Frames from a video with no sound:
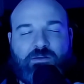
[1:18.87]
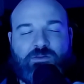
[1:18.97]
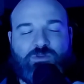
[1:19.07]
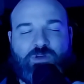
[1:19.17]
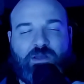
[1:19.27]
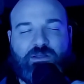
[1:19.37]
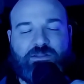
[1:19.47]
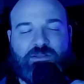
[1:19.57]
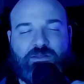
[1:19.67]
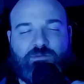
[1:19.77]
trying
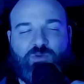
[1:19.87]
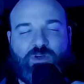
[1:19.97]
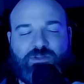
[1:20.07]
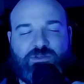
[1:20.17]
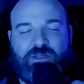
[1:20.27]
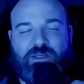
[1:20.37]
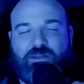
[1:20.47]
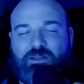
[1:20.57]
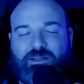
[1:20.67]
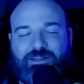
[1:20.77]
to brush your teeth
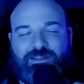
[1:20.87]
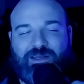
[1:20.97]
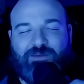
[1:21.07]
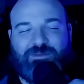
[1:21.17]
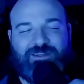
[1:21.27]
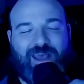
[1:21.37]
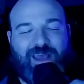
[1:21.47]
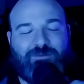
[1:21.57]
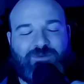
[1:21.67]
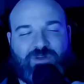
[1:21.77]
at the same
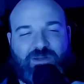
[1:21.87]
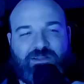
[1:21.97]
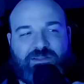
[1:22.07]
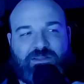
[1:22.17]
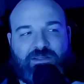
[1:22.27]
time, trying to